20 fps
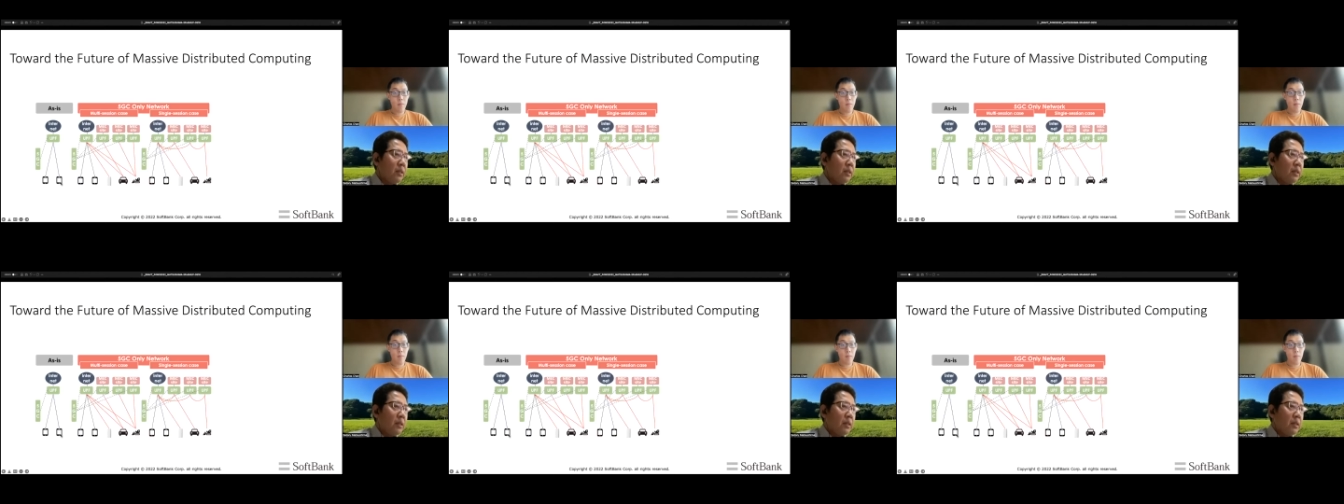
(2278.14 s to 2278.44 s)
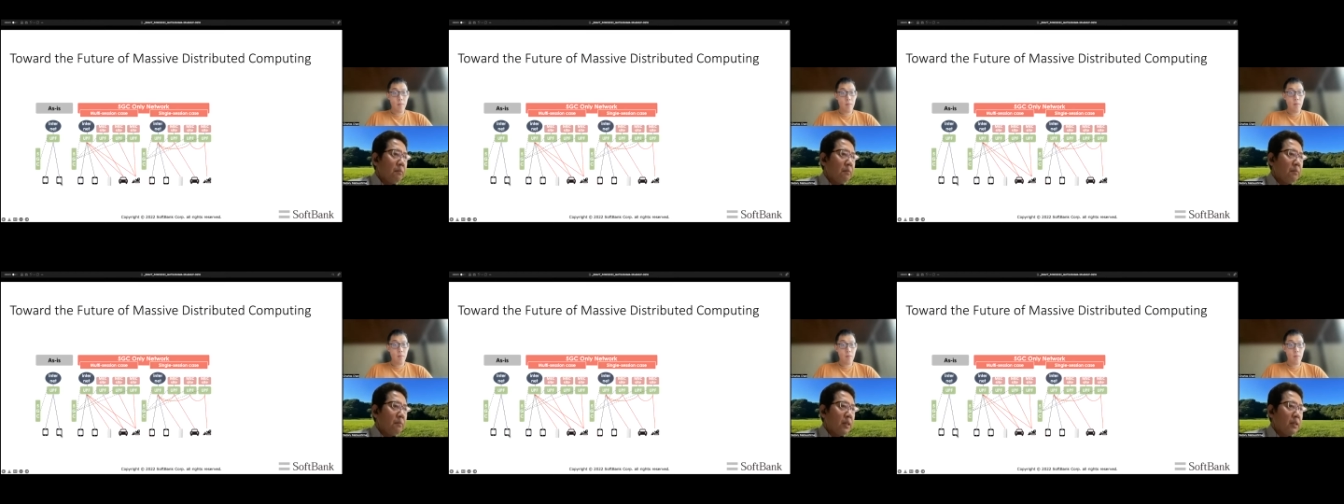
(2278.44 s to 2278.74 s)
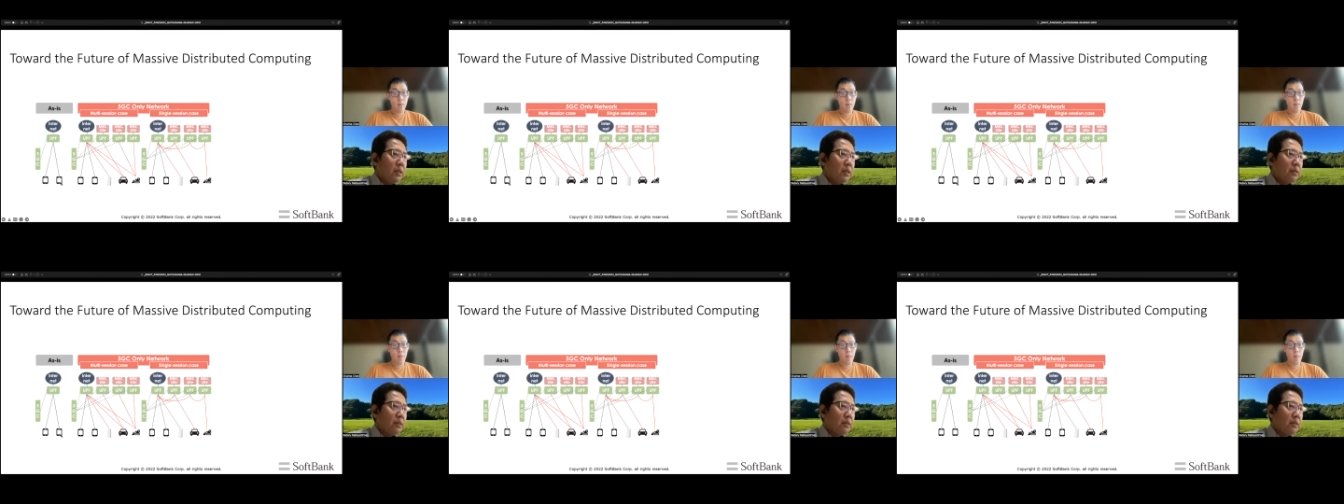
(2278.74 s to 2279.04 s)
But
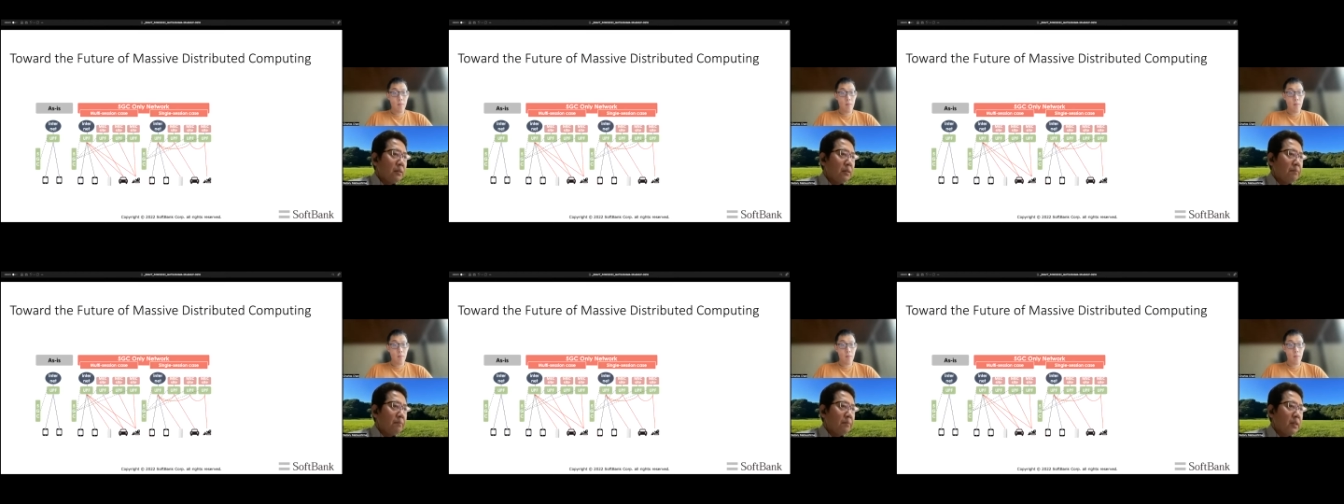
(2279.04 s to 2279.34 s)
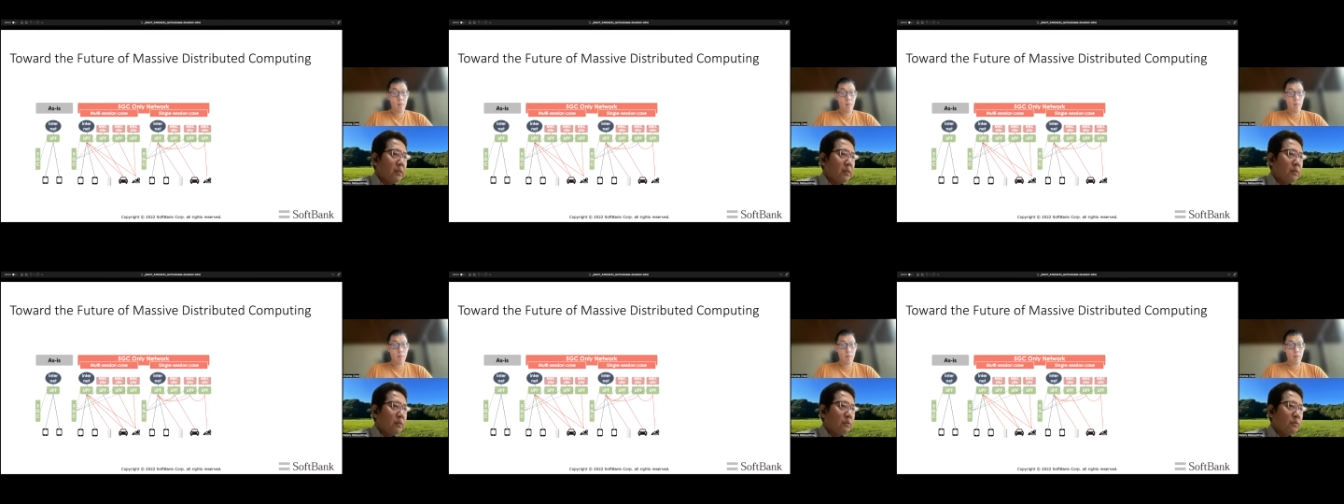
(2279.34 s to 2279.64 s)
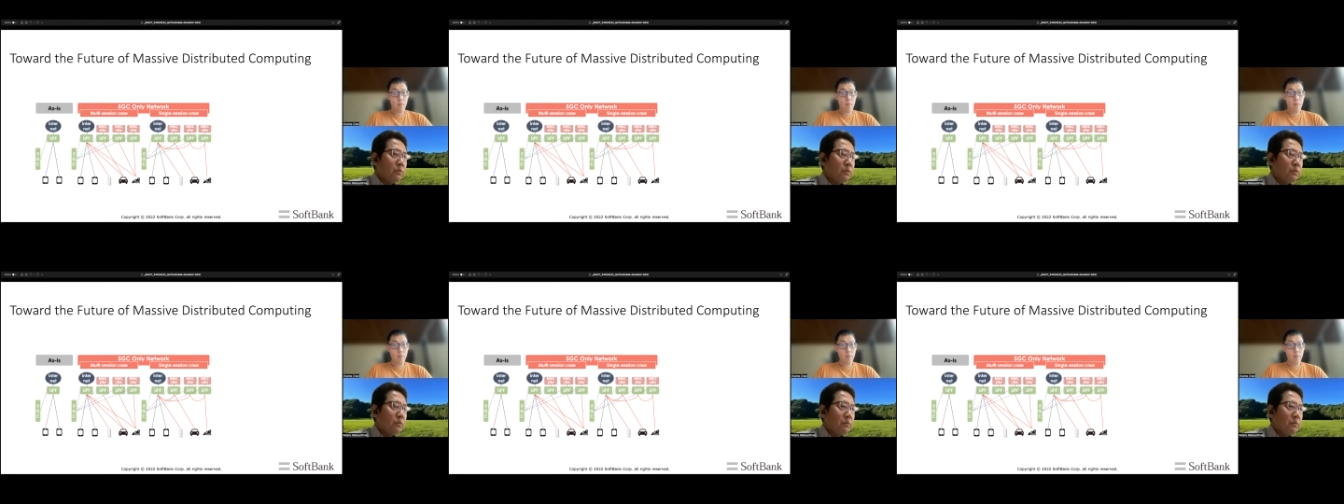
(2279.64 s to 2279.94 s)
not
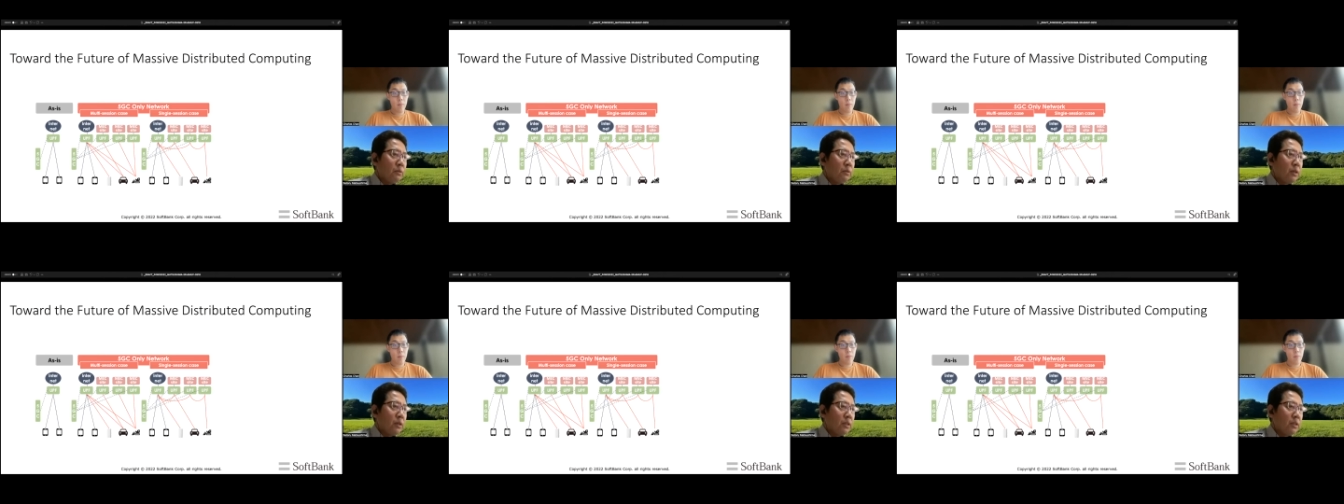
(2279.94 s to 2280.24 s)
only for us,